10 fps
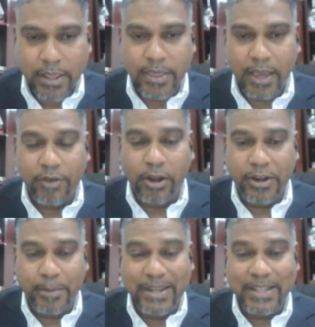They have
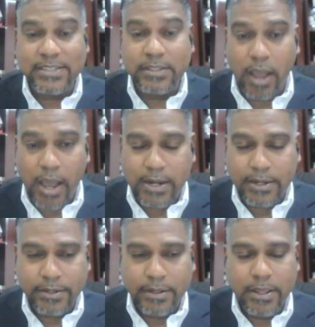already been installed,
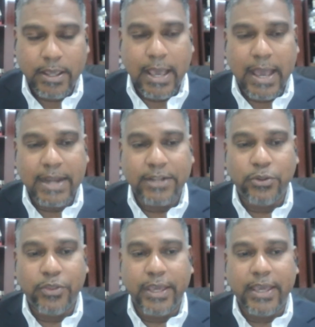and
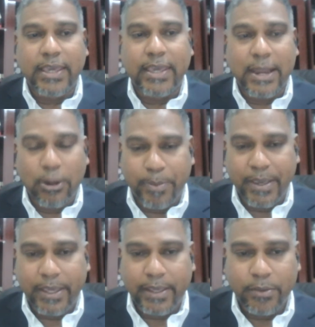to the
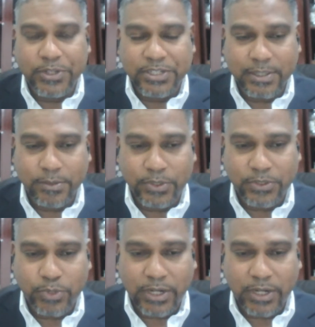canopy, which we